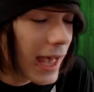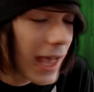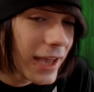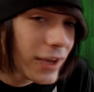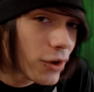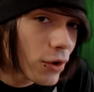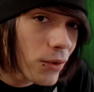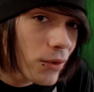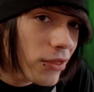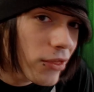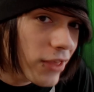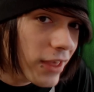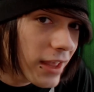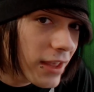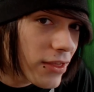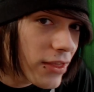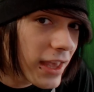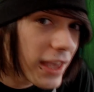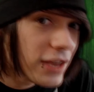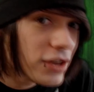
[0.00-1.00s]
I don't
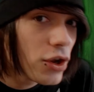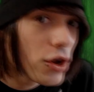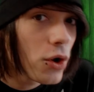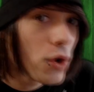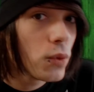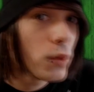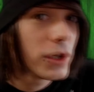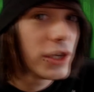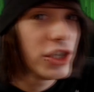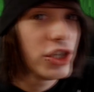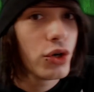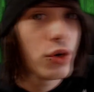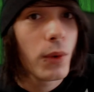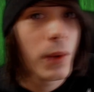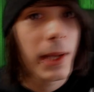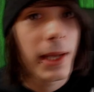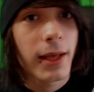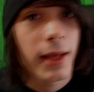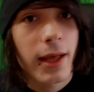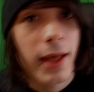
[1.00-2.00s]
think they know we're
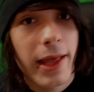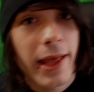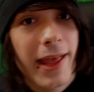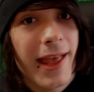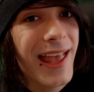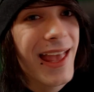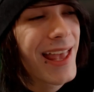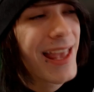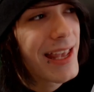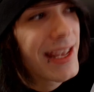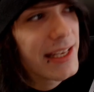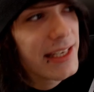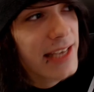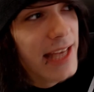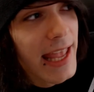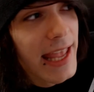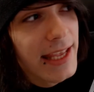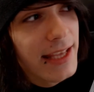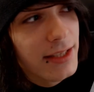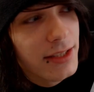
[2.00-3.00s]
doing an
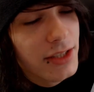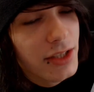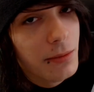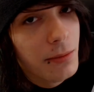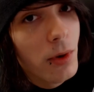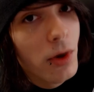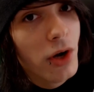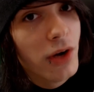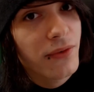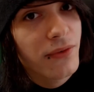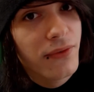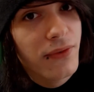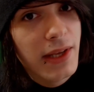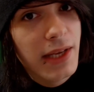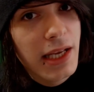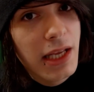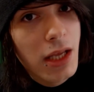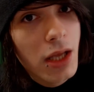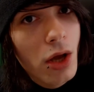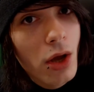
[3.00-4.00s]
A S M R
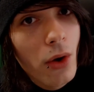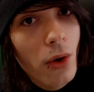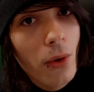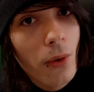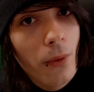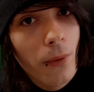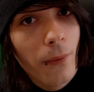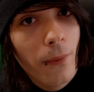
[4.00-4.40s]
video.